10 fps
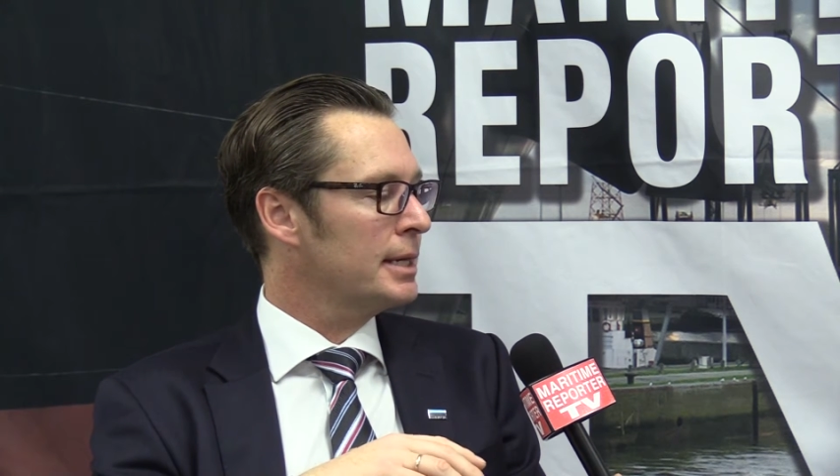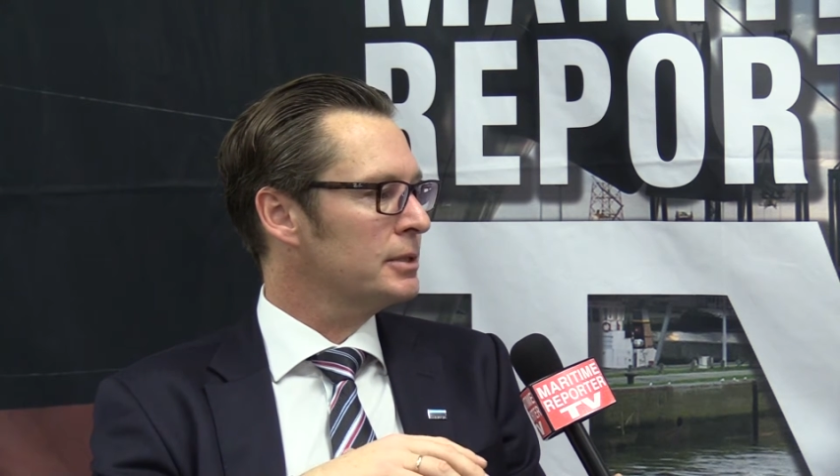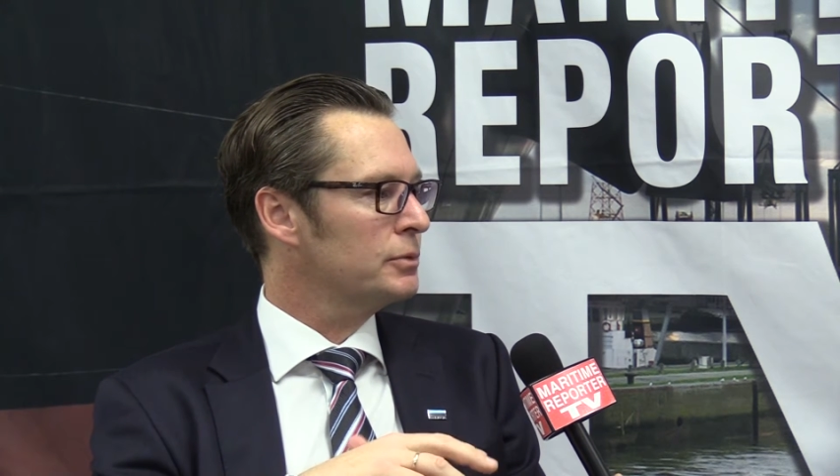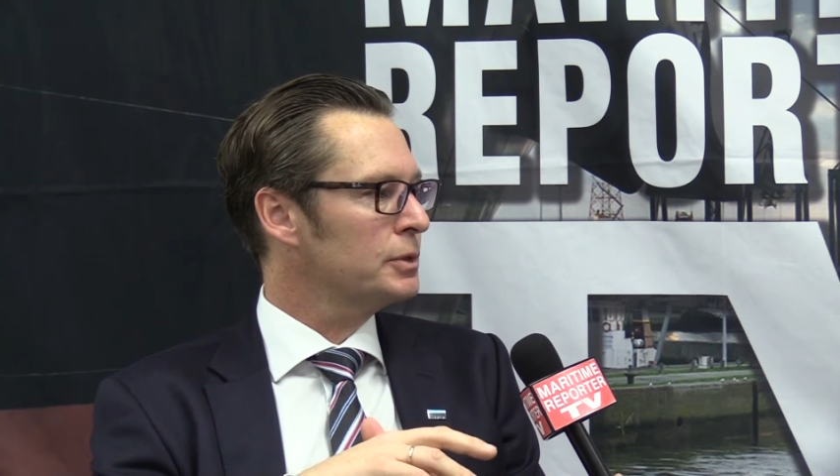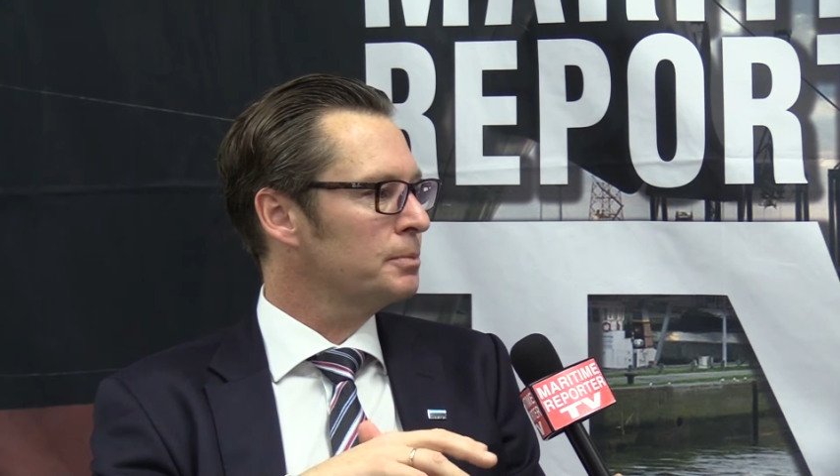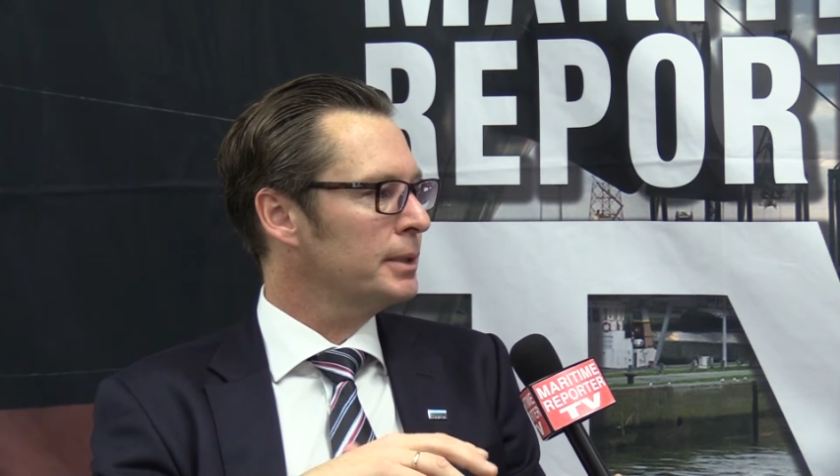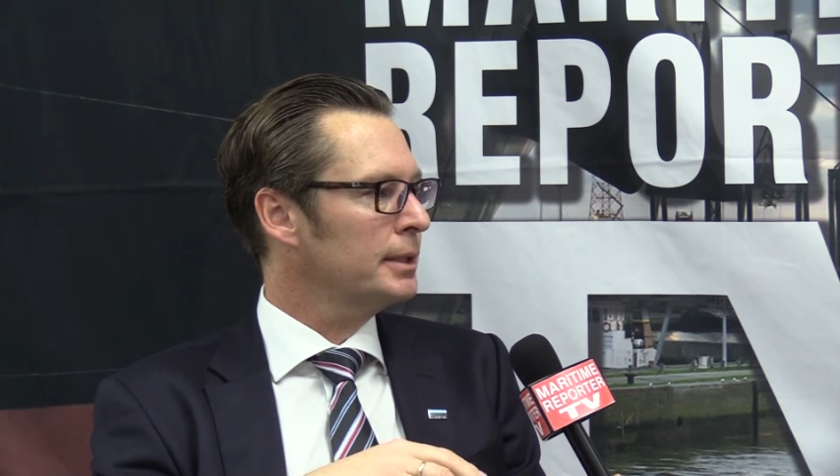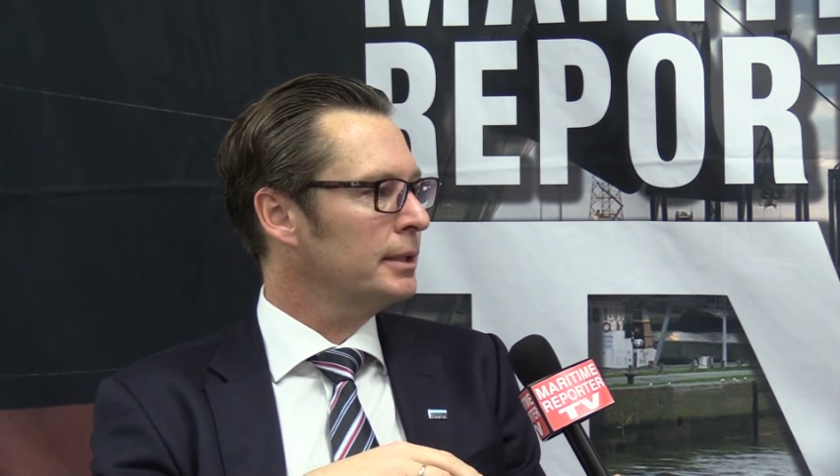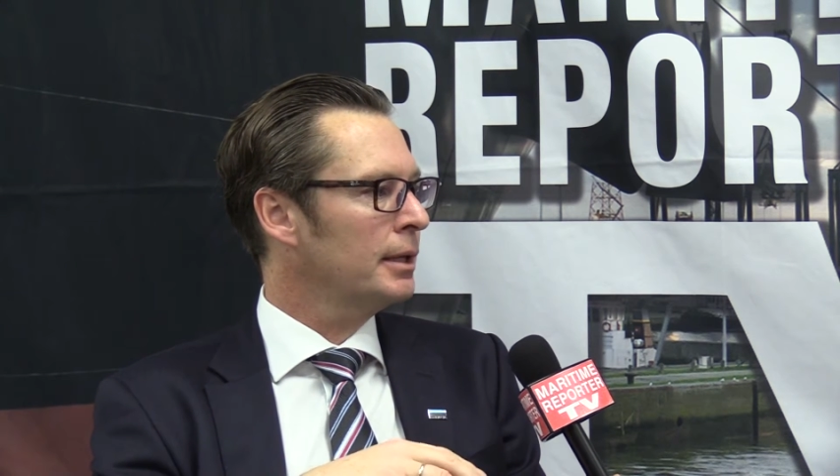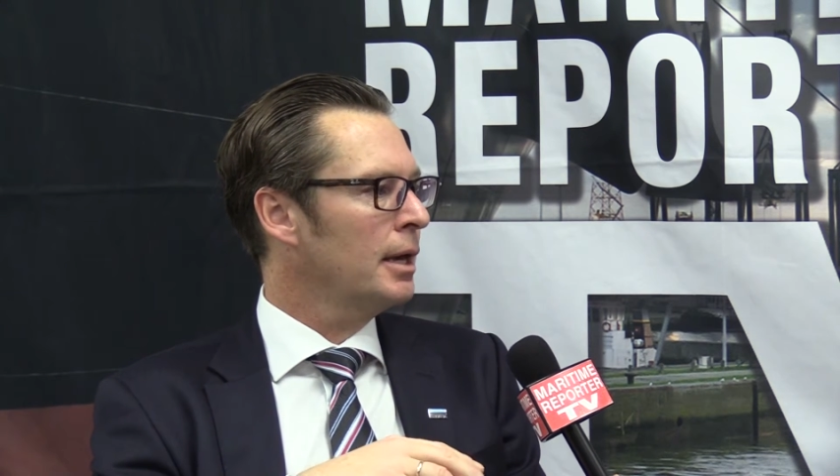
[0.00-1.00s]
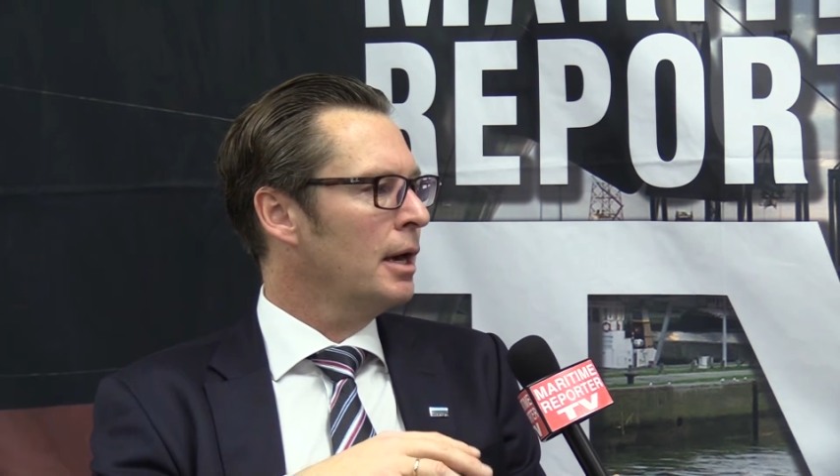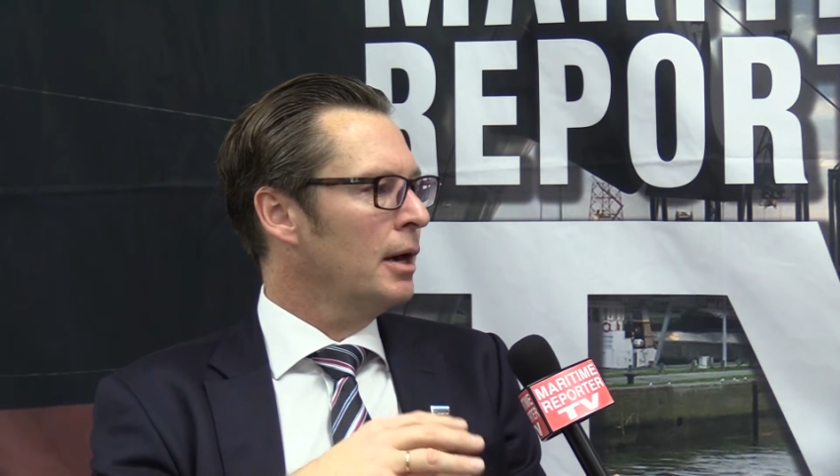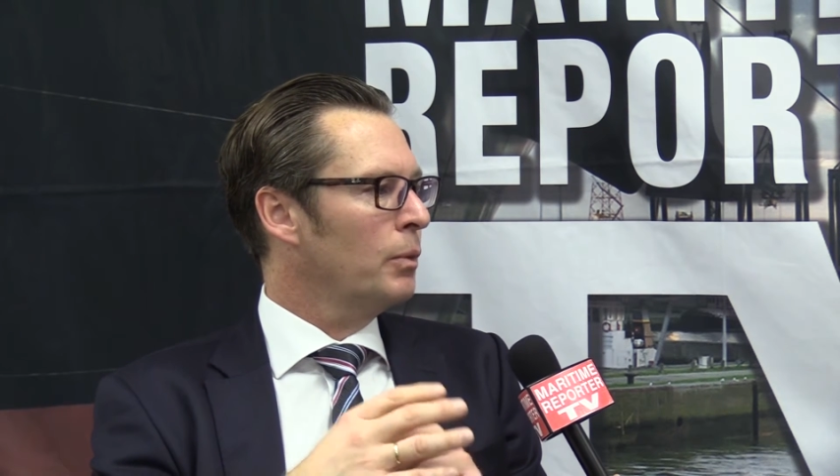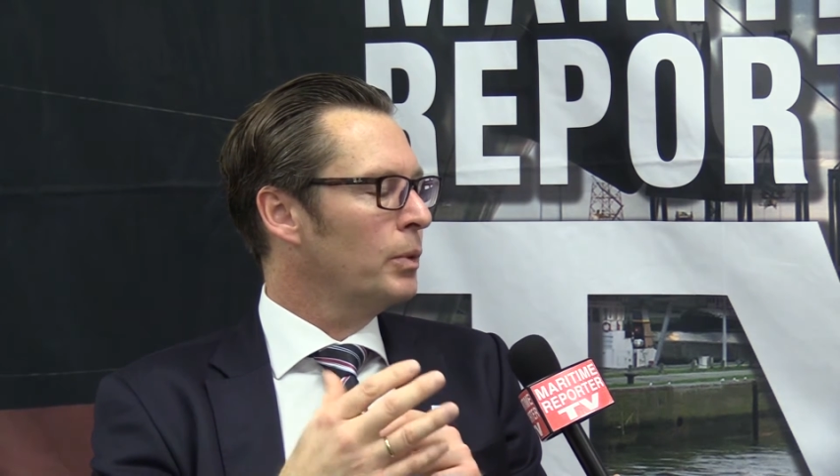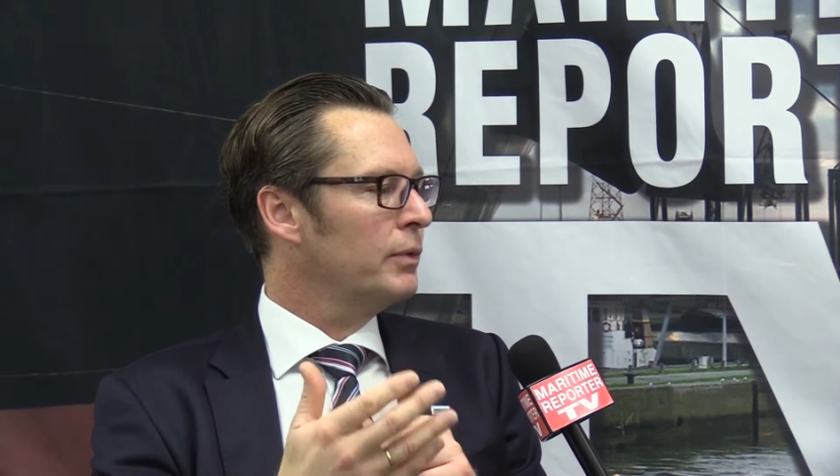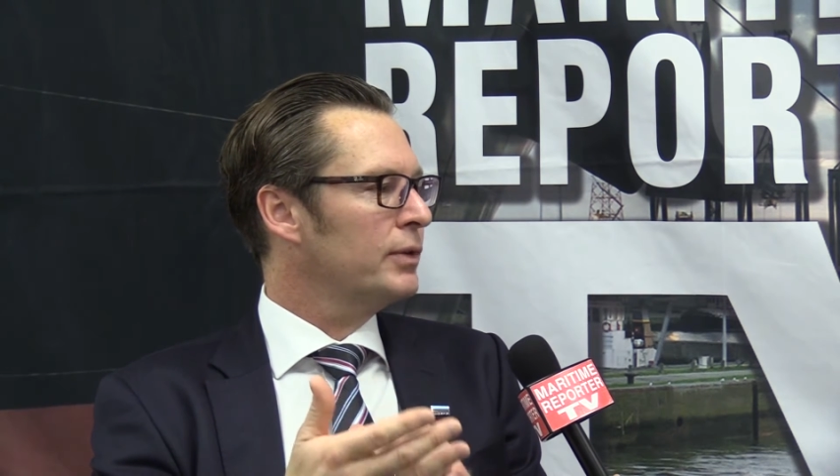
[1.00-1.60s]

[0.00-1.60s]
as we speak, where